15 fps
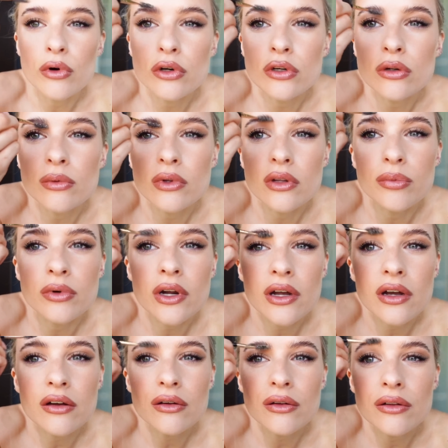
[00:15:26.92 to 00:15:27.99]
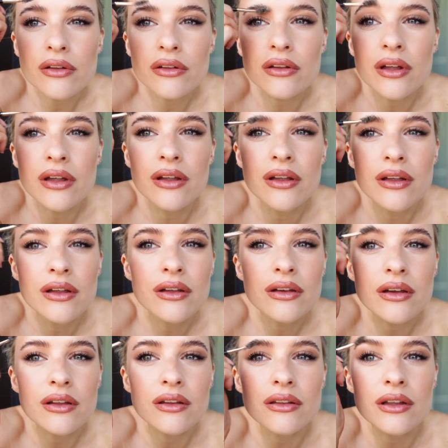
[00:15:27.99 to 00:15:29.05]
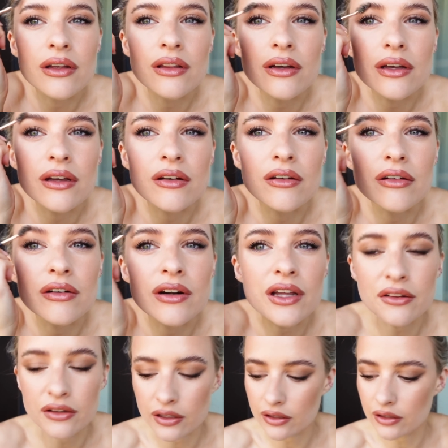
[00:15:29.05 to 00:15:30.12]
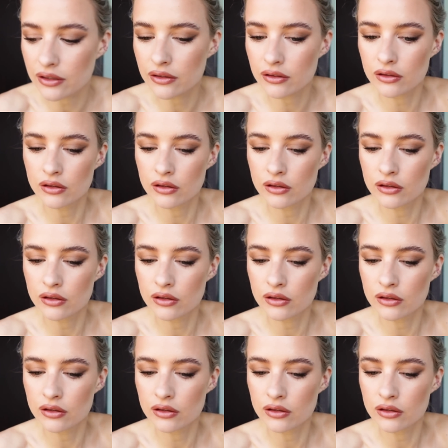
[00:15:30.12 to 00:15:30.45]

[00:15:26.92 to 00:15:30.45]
brush up these brows because they're looking crazy.